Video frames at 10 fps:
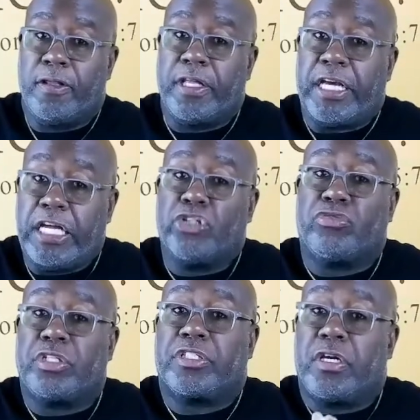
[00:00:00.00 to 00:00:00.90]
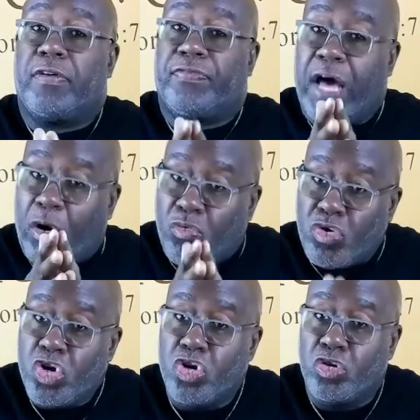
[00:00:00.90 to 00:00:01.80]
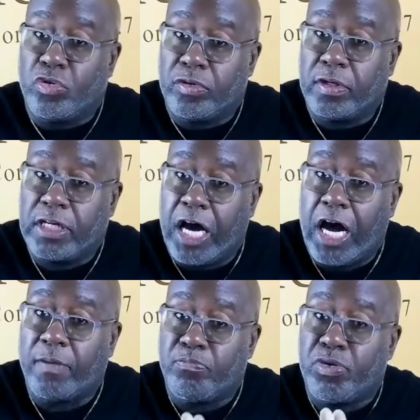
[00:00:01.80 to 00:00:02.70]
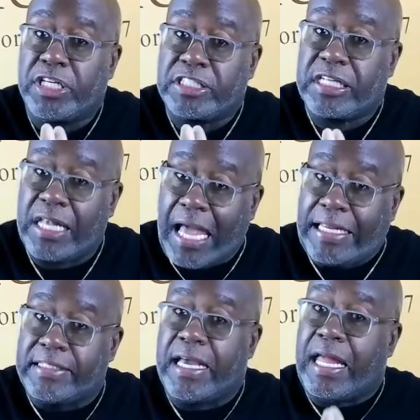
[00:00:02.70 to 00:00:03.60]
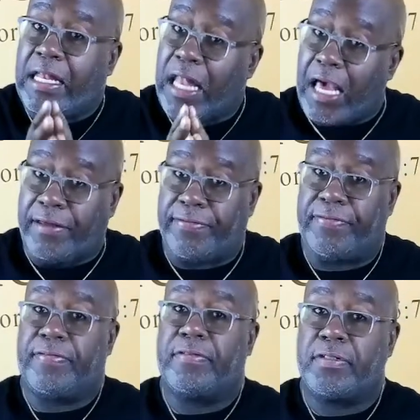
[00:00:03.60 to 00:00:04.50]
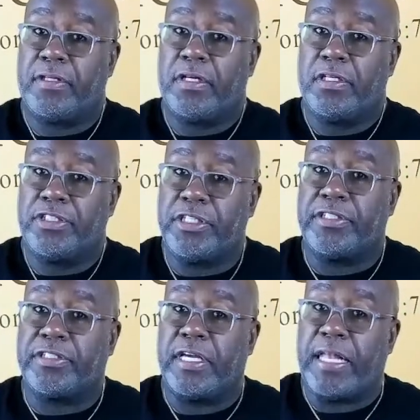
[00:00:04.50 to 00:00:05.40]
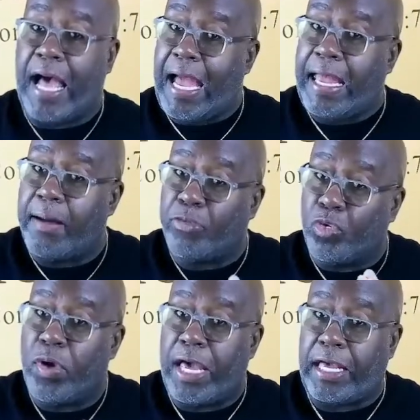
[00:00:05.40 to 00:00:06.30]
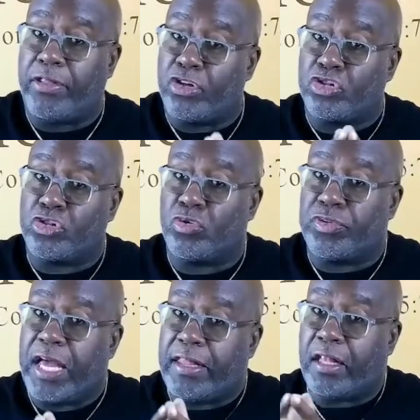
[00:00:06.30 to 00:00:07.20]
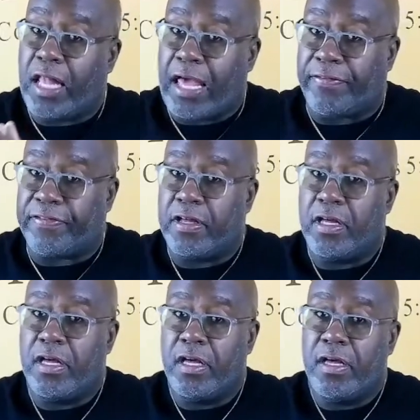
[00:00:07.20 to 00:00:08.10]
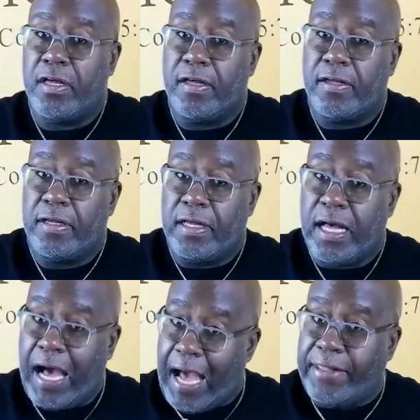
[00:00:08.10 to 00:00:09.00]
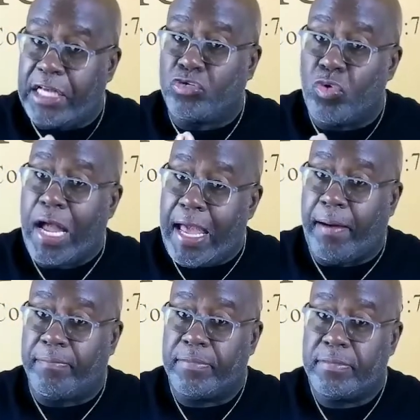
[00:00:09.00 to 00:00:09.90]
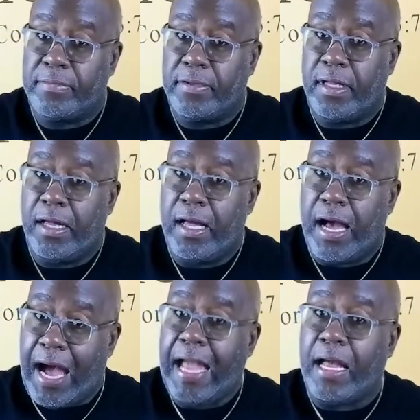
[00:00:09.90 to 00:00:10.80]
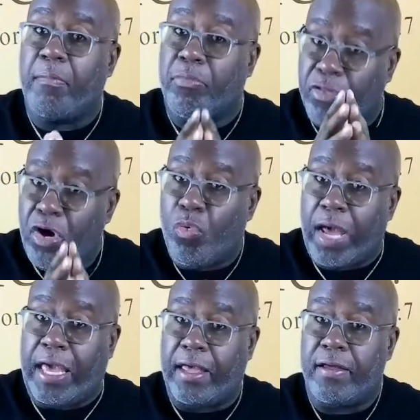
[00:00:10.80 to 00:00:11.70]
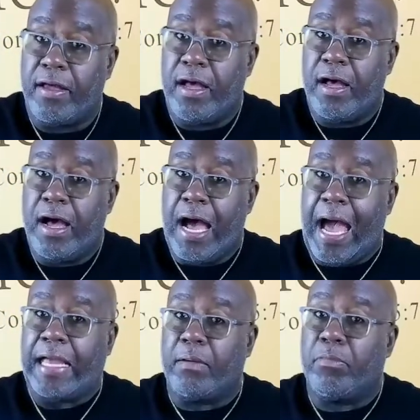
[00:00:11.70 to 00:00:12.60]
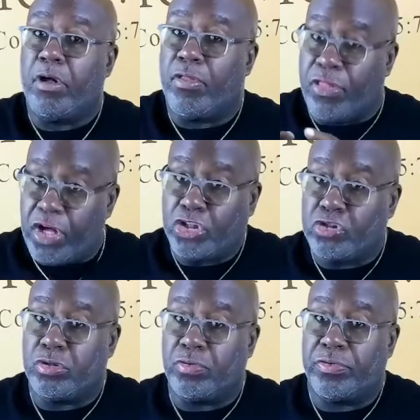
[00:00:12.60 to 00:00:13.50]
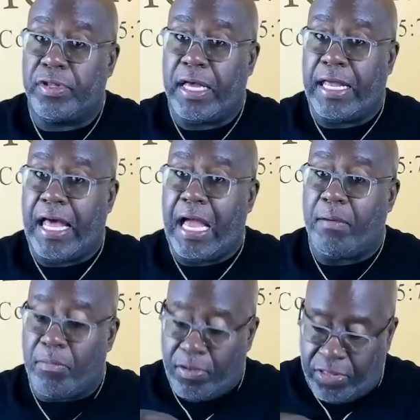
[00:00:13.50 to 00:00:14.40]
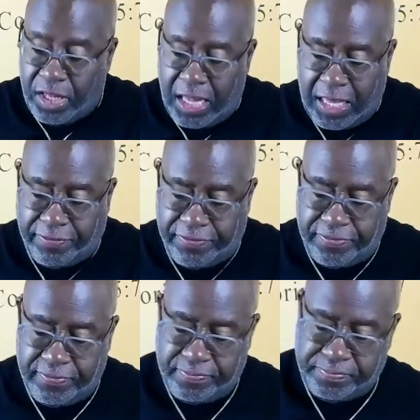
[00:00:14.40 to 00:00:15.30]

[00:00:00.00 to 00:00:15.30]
The entrance of thy Word, God, brings light and life. Jesus said, I am the way, the truth, and the life. I, that's who I am. I am the way, I am the truth, and I am the life.